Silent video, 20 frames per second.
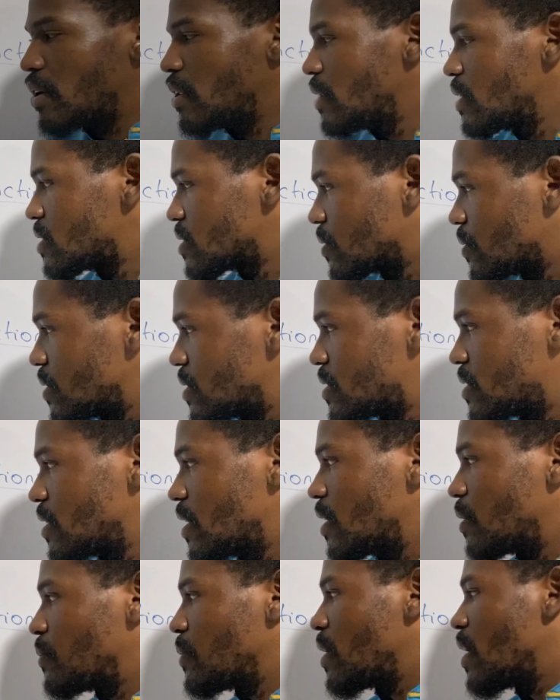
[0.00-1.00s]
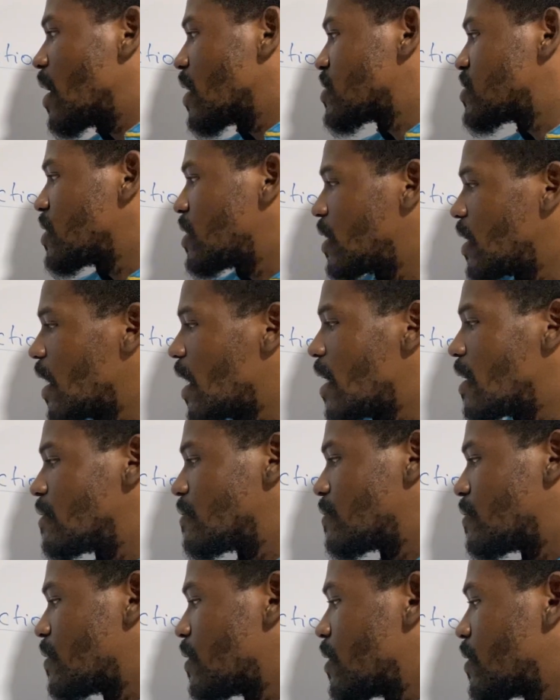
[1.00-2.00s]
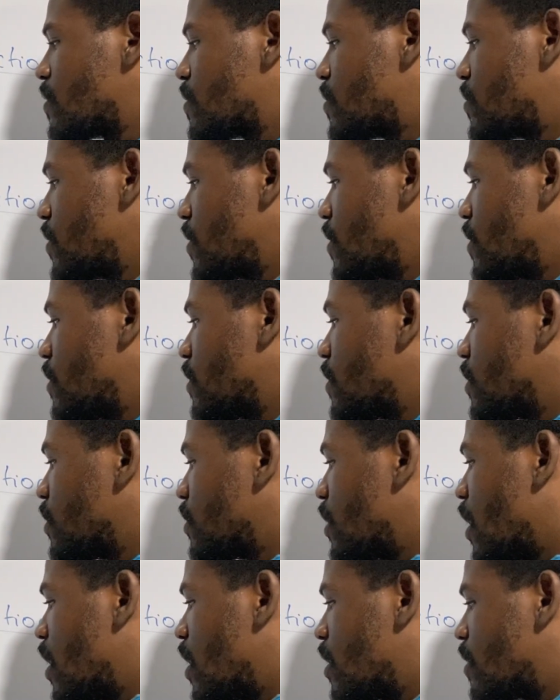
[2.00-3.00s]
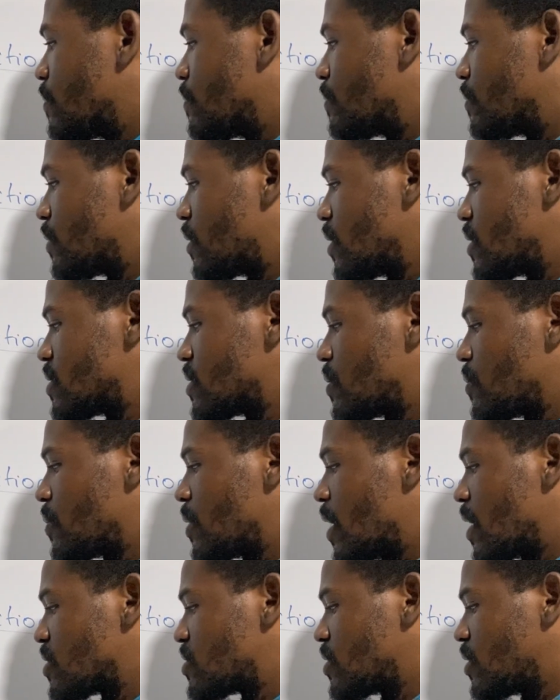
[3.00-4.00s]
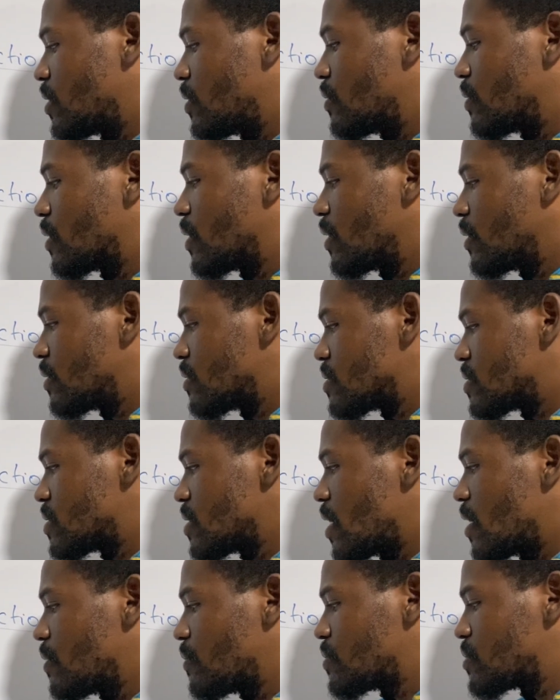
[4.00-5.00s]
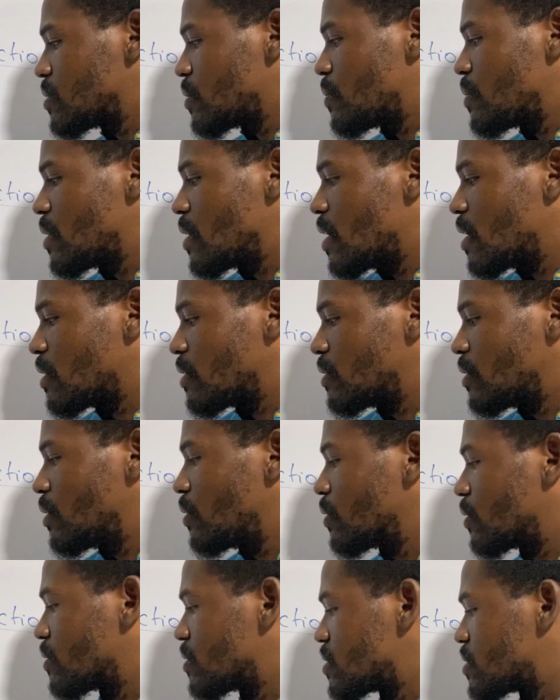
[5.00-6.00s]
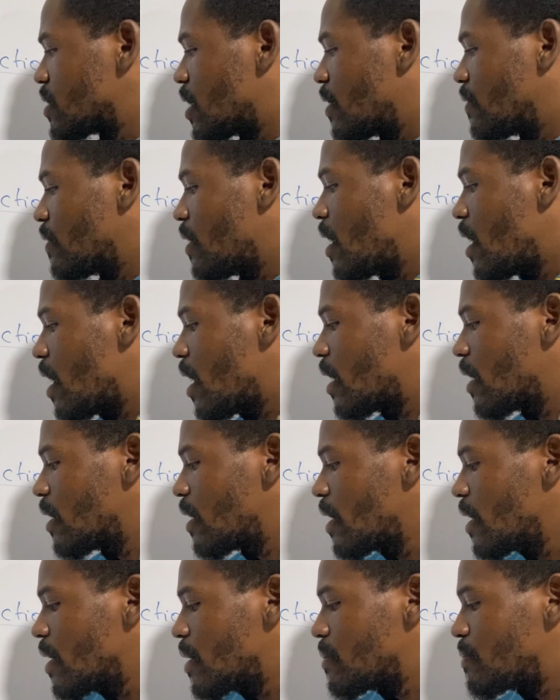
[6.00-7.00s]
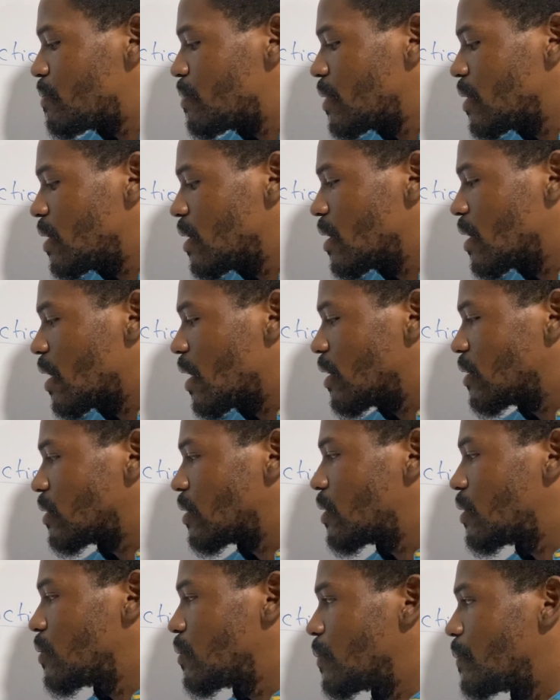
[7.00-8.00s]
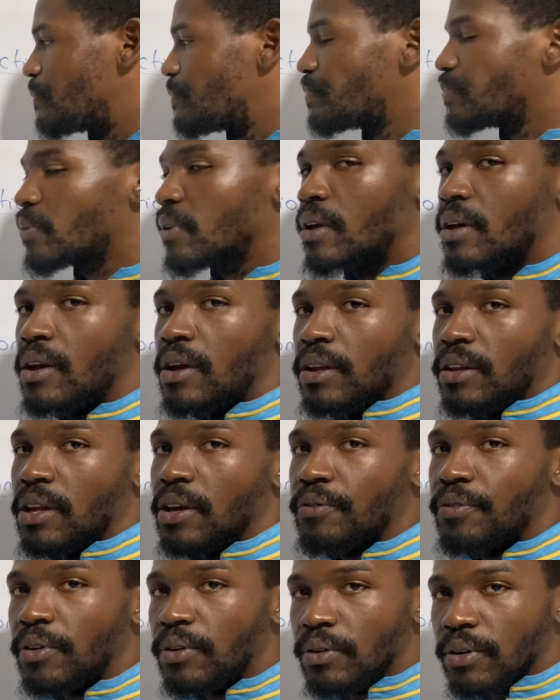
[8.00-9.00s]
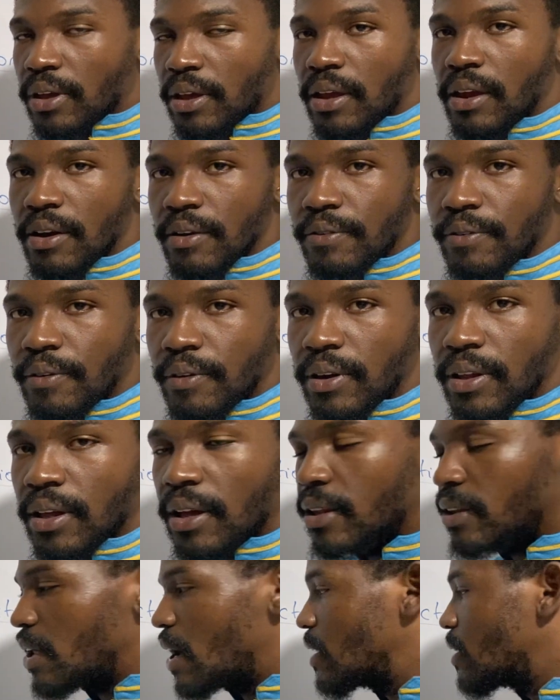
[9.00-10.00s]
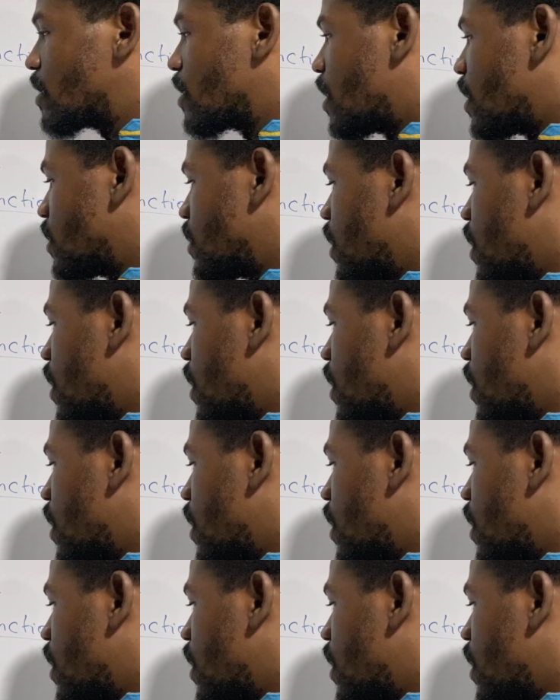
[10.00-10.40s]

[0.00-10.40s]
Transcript: in this question, we actually have three things that we're actually looking to solve. So we are going to look to solve R, P, and Q. Now, if we look carefully, that at